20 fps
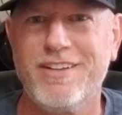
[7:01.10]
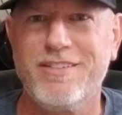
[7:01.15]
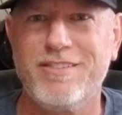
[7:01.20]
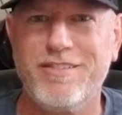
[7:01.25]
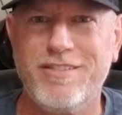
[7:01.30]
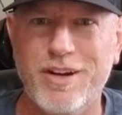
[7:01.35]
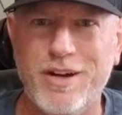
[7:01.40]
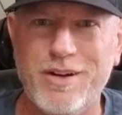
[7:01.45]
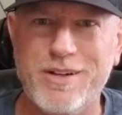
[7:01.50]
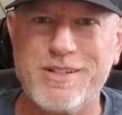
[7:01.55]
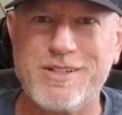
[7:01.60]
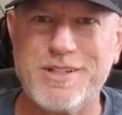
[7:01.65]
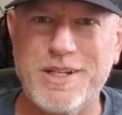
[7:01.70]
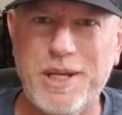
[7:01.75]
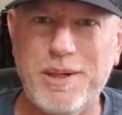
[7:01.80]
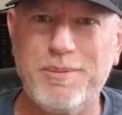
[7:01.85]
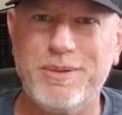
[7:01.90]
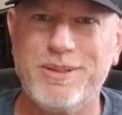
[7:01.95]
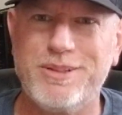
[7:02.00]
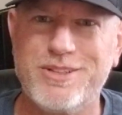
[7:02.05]
very
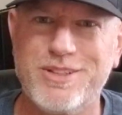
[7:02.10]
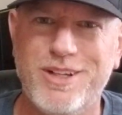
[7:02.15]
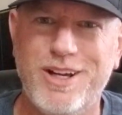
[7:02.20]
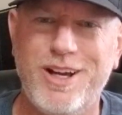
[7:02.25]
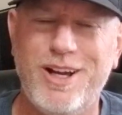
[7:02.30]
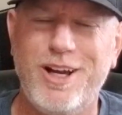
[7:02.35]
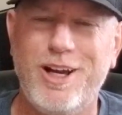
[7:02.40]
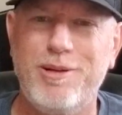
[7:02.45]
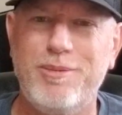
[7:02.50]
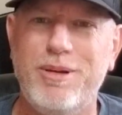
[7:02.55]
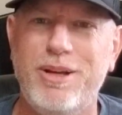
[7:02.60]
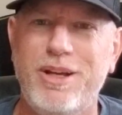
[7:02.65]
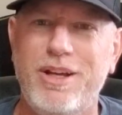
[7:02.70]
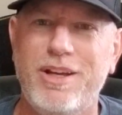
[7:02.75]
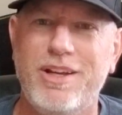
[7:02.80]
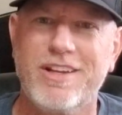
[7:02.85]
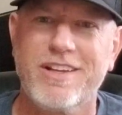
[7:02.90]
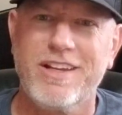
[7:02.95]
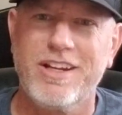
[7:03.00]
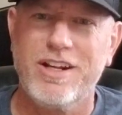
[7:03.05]
stable job,
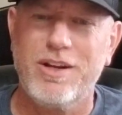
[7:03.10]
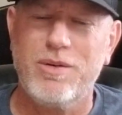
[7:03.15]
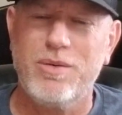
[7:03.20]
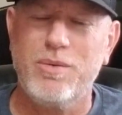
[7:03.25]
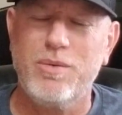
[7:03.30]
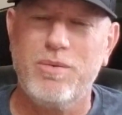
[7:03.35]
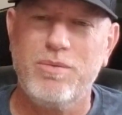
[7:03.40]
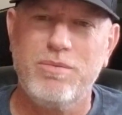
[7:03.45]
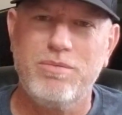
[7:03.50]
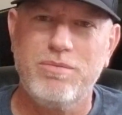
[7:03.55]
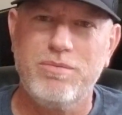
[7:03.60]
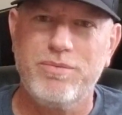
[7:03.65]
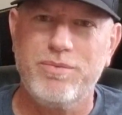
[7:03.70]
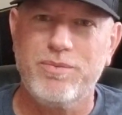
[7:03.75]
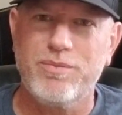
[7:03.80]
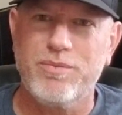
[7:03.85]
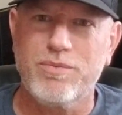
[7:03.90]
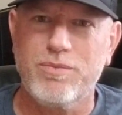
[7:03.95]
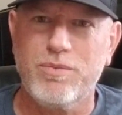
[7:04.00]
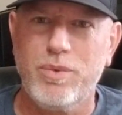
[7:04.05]

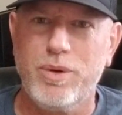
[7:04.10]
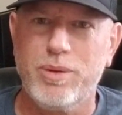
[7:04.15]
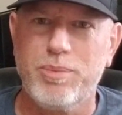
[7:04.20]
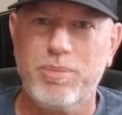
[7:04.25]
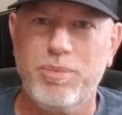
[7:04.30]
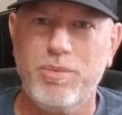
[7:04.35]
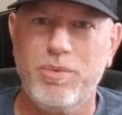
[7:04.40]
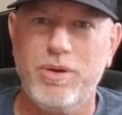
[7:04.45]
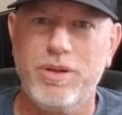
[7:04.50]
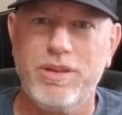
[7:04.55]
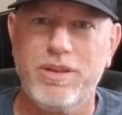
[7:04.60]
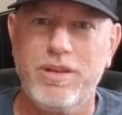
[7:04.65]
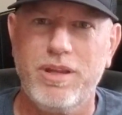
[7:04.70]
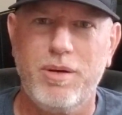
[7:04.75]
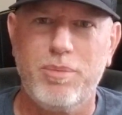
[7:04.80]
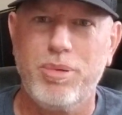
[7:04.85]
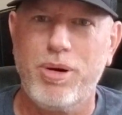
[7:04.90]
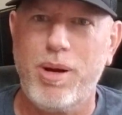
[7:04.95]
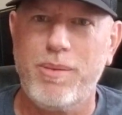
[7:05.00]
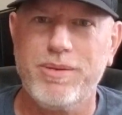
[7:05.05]
with a
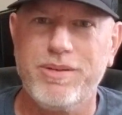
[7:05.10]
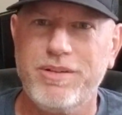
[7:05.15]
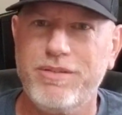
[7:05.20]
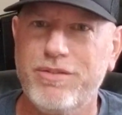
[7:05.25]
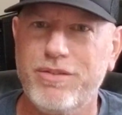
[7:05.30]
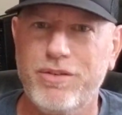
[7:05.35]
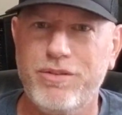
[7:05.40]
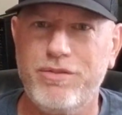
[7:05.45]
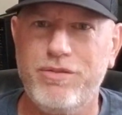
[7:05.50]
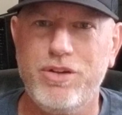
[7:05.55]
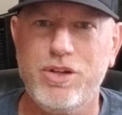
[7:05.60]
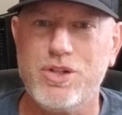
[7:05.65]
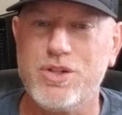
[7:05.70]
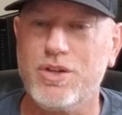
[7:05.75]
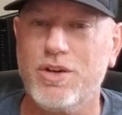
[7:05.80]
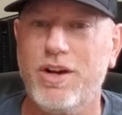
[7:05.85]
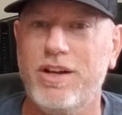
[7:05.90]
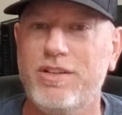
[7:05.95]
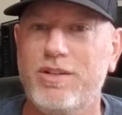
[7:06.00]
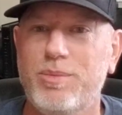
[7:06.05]
promising
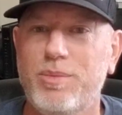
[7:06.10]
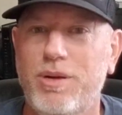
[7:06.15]
future,